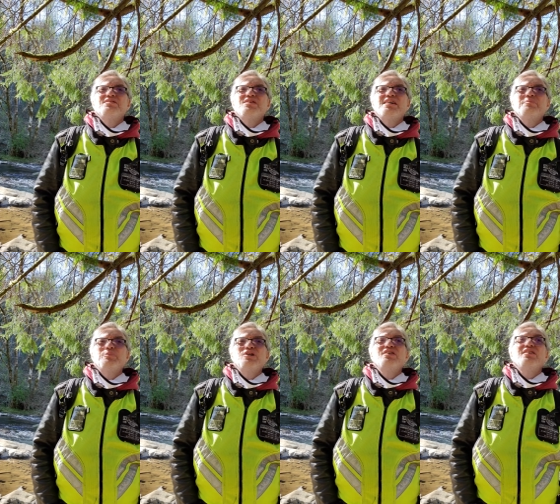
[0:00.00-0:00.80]
can
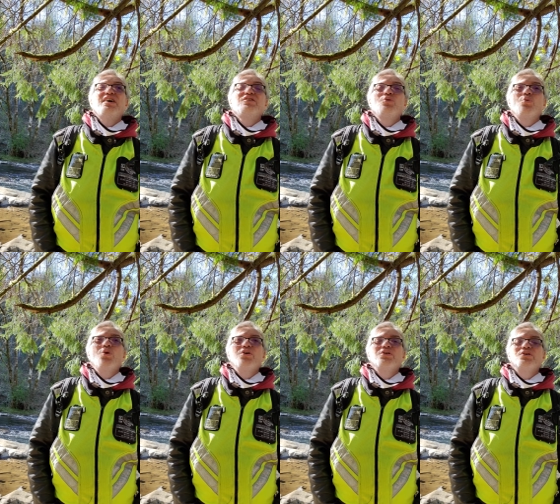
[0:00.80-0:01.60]
be like the
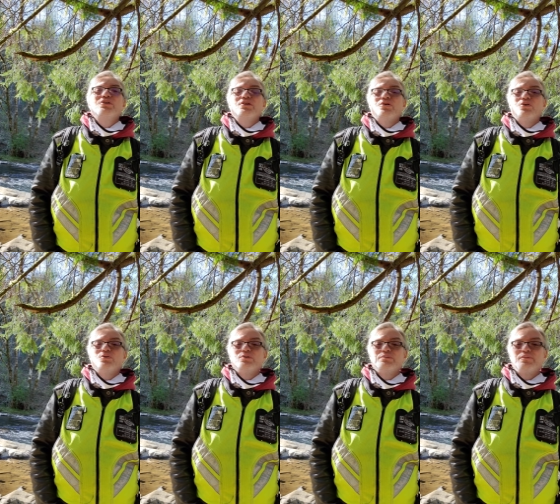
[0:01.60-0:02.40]
water, you know,
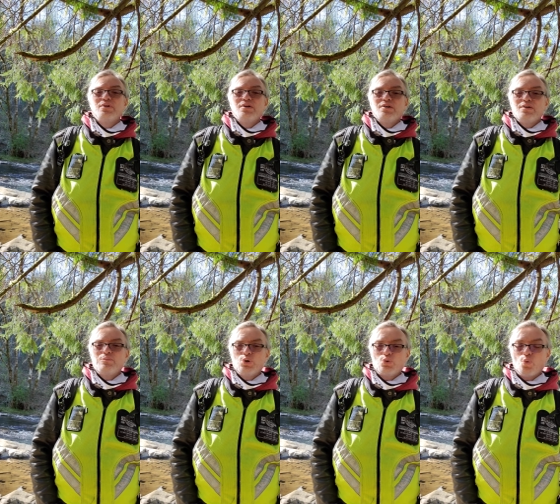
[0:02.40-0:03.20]
you
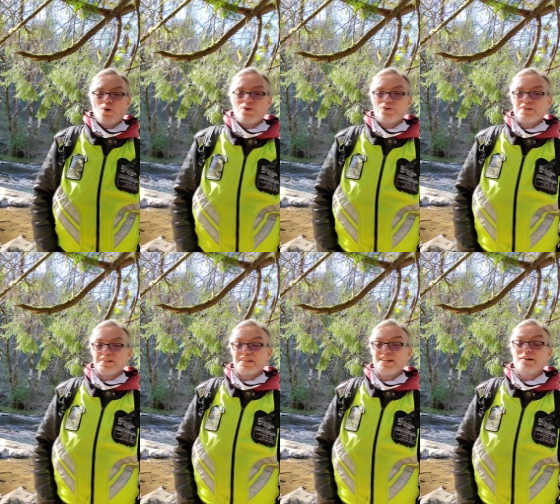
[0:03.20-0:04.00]
put the water in the
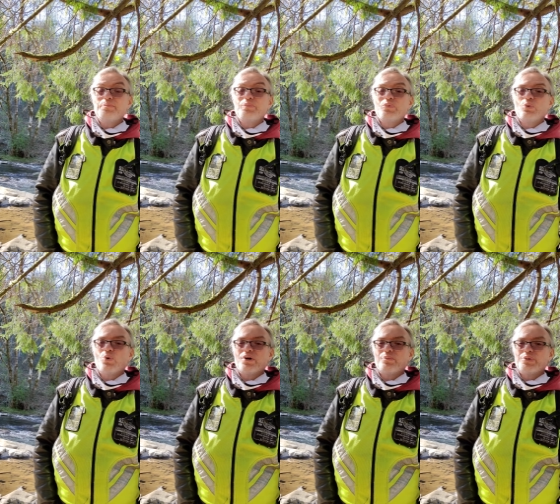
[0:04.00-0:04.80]
cup, the
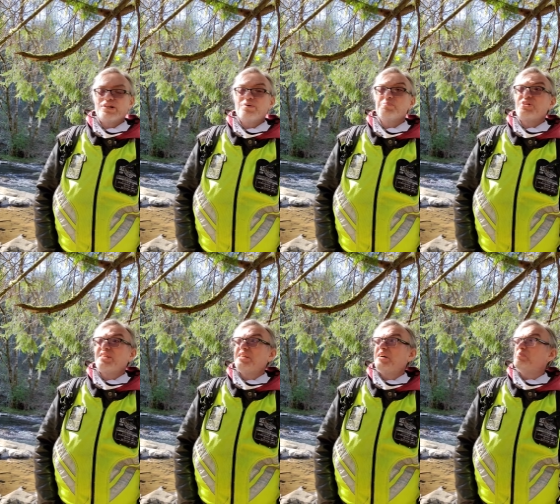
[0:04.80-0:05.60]
water becomes
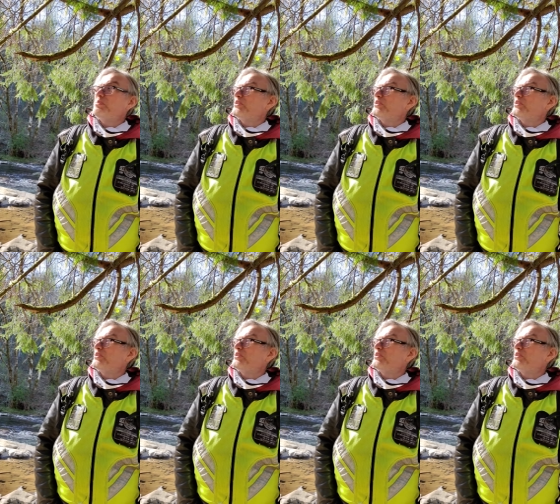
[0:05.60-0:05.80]
the cup.